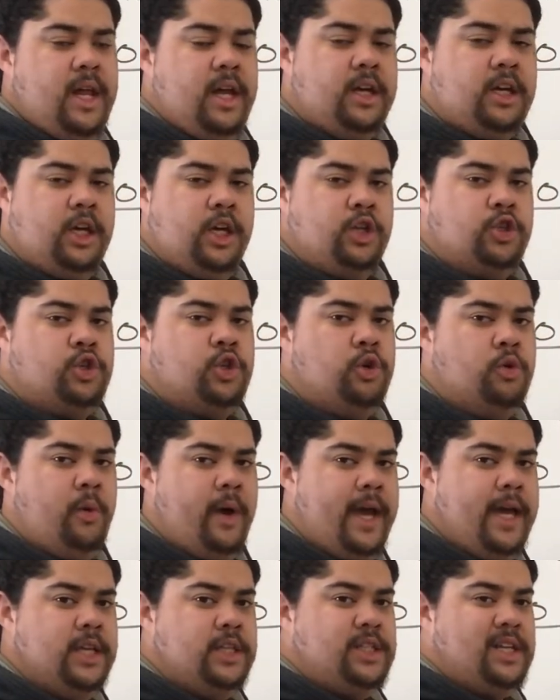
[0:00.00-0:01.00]
Give you 2
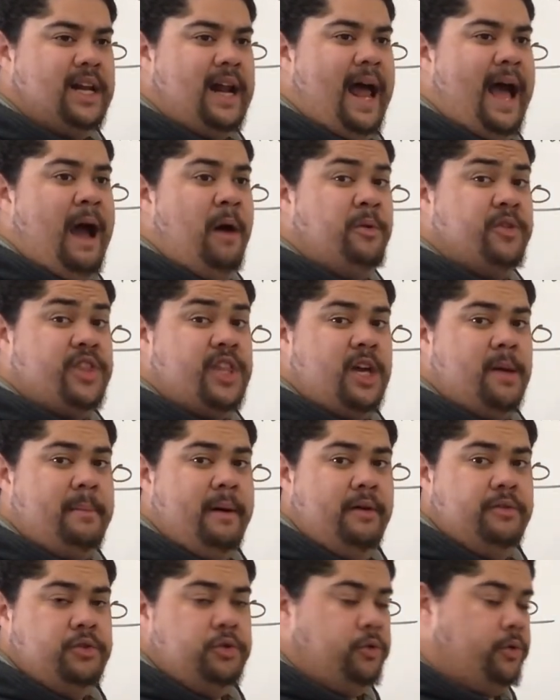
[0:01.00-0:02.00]
ways that I would think
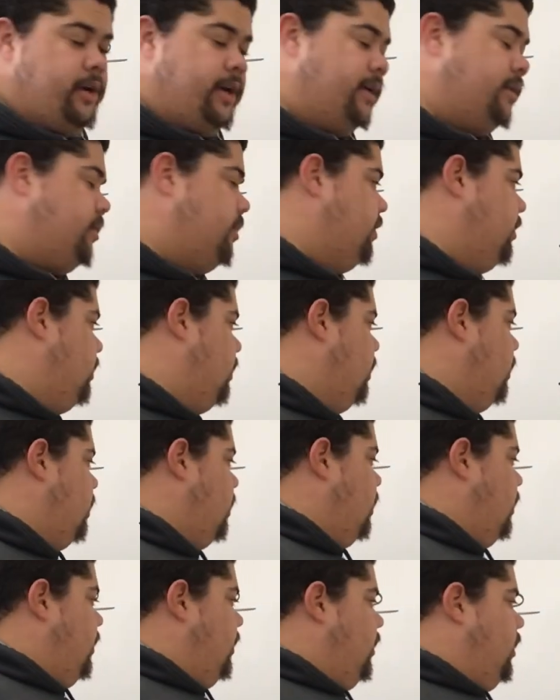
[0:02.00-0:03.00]
about doing it.
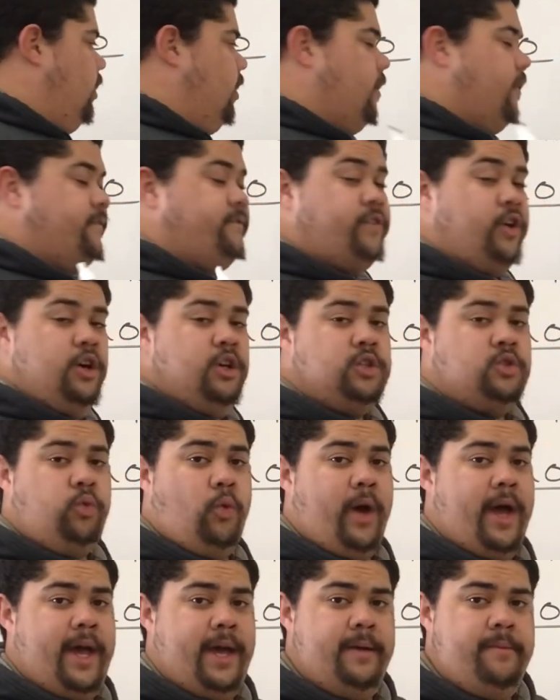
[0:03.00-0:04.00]
First
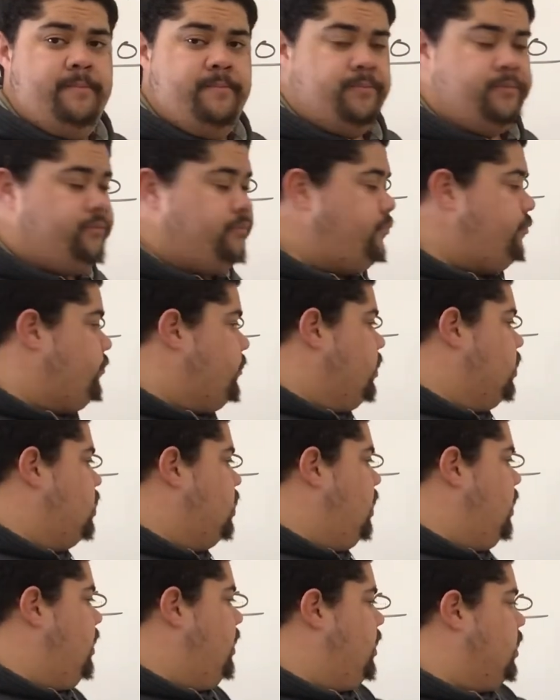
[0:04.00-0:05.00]
way,
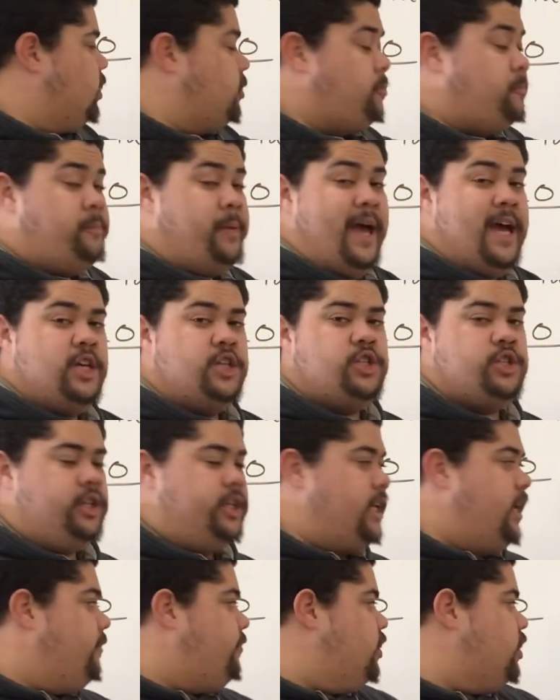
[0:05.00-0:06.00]

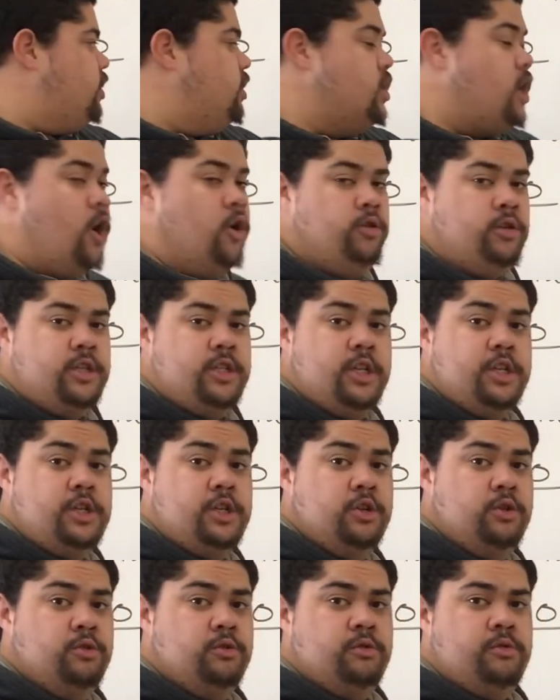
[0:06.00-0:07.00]
especially if this nose is the
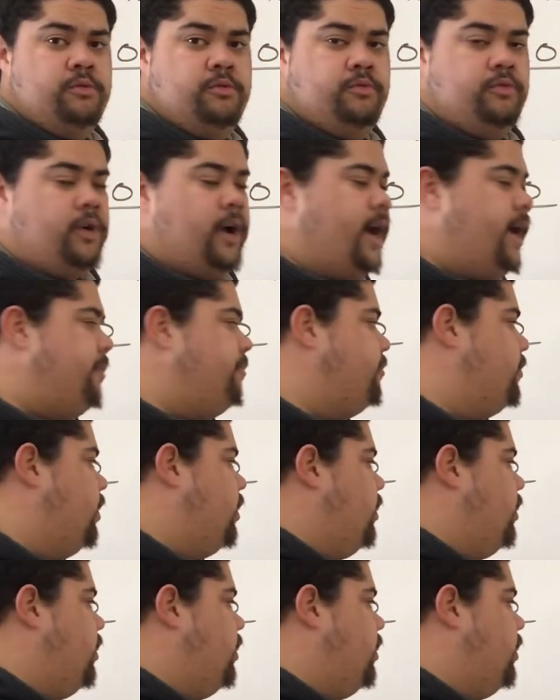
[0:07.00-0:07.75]
dude, right?